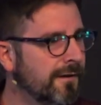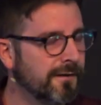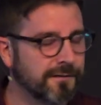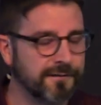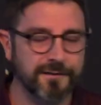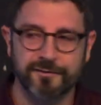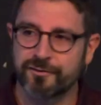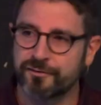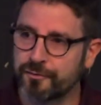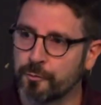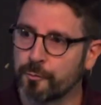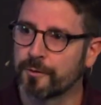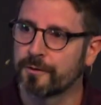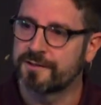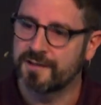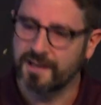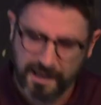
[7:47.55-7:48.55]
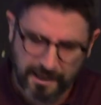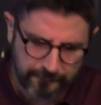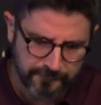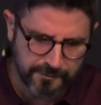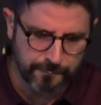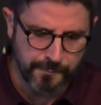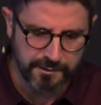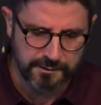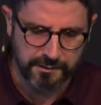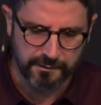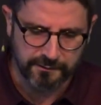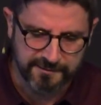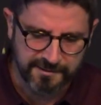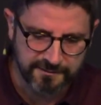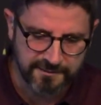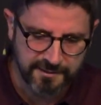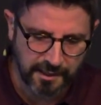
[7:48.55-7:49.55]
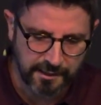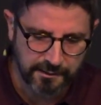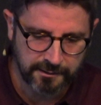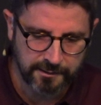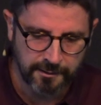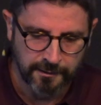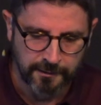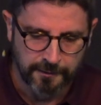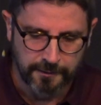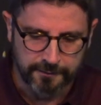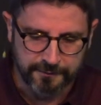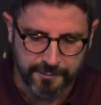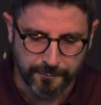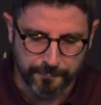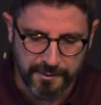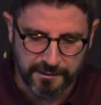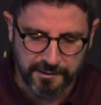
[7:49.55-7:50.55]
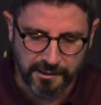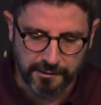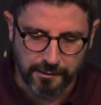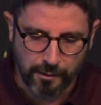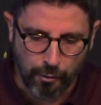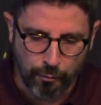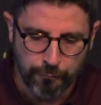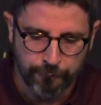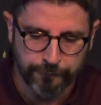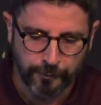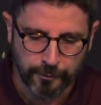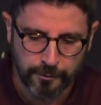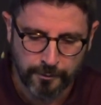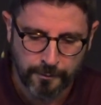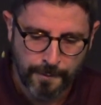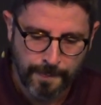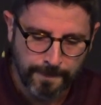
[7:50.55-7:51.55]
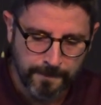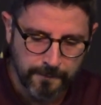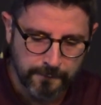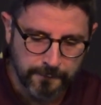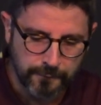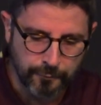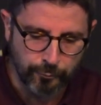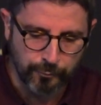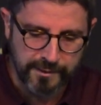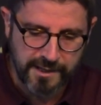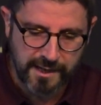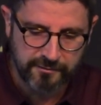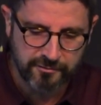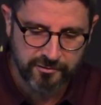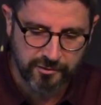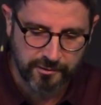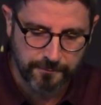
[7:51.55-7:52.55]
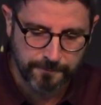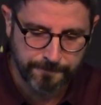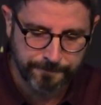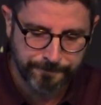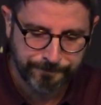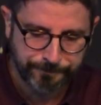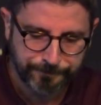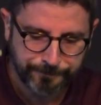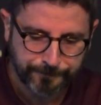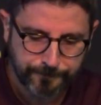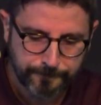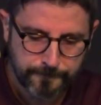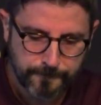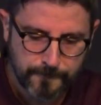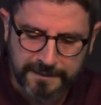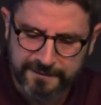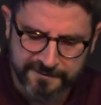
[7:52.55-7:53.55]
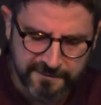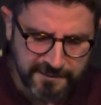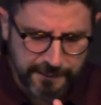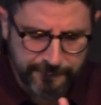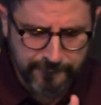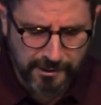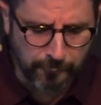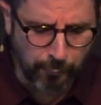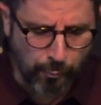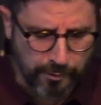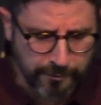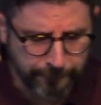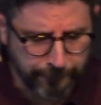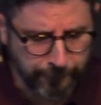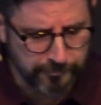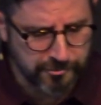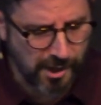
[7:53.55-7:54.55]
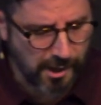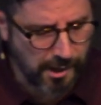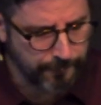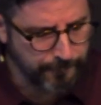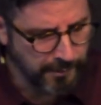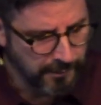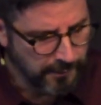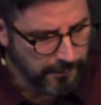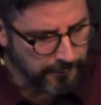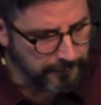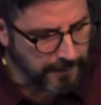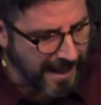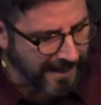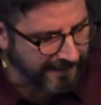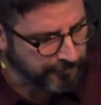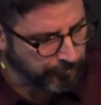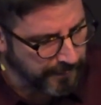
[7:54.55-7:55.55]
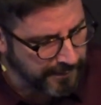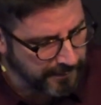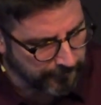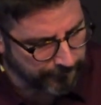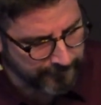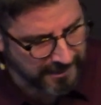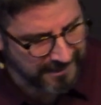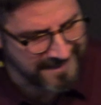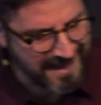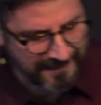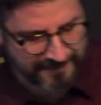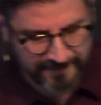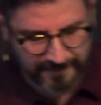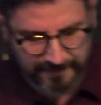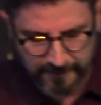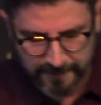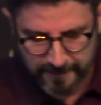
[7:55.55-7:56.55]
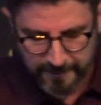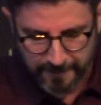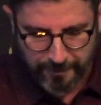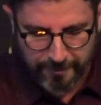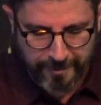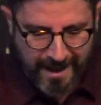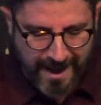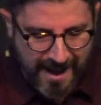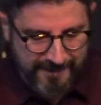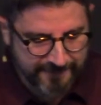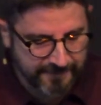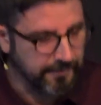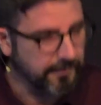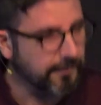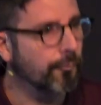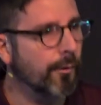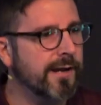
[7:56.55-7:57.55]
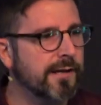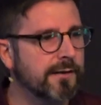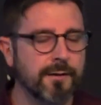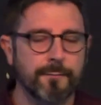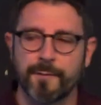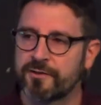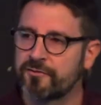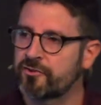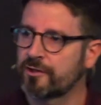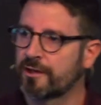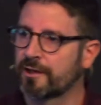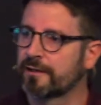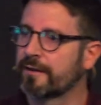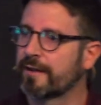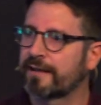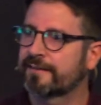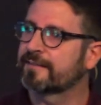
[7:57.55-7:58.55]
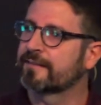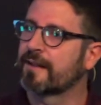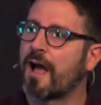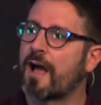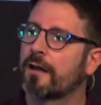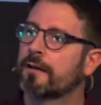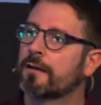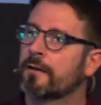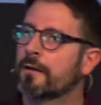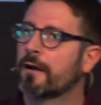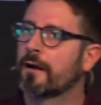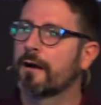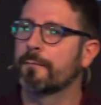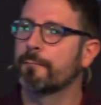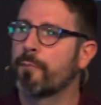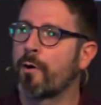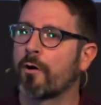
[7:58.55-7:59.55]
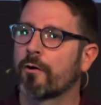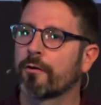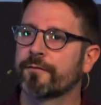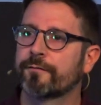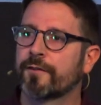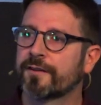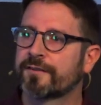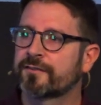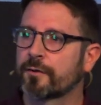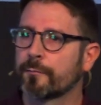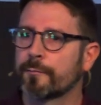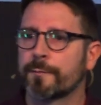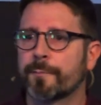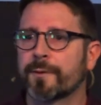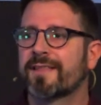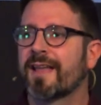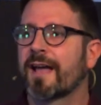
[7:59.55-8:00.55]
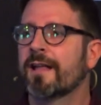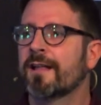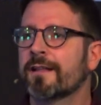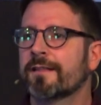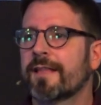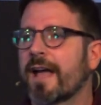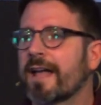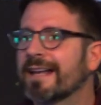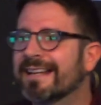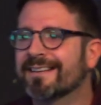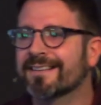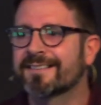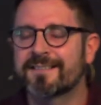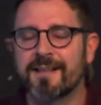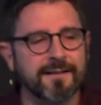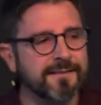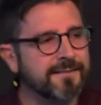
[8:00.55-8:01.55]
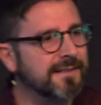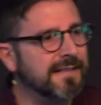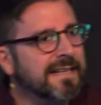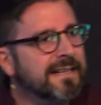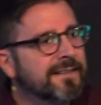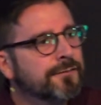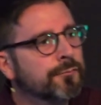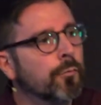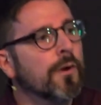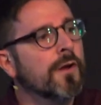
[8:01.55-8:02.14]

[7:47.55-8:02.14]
to steward, to have dominion, to take dominion over creation. Steve did a wonderful job last week of connecting that to the Great Commission, and that's not um, part of this sermon, but that, that, in a sense, is